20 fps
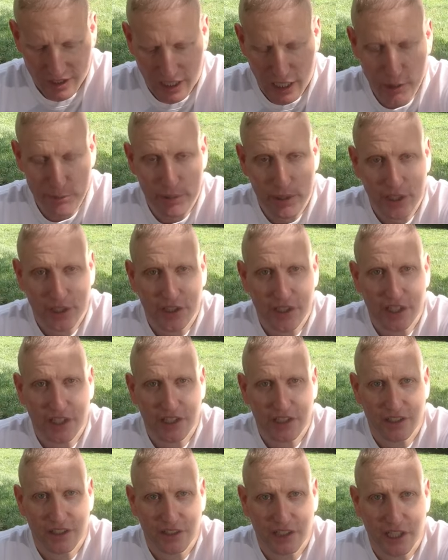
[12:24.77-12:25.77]

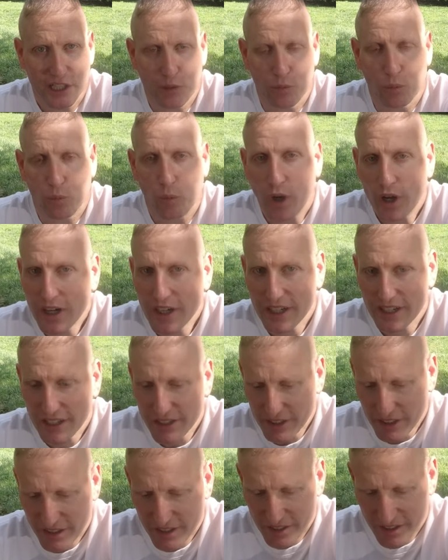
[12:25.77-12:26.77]
Hyperion Elite
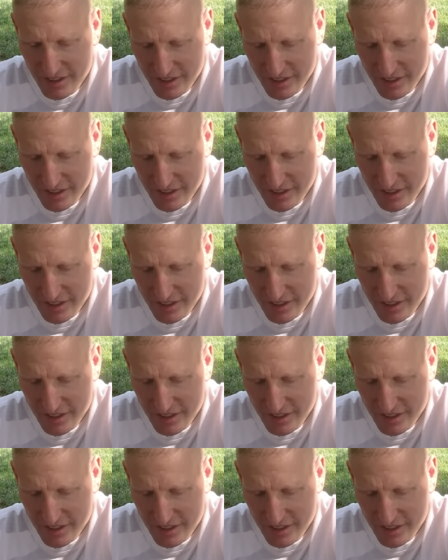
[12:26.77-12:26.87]
1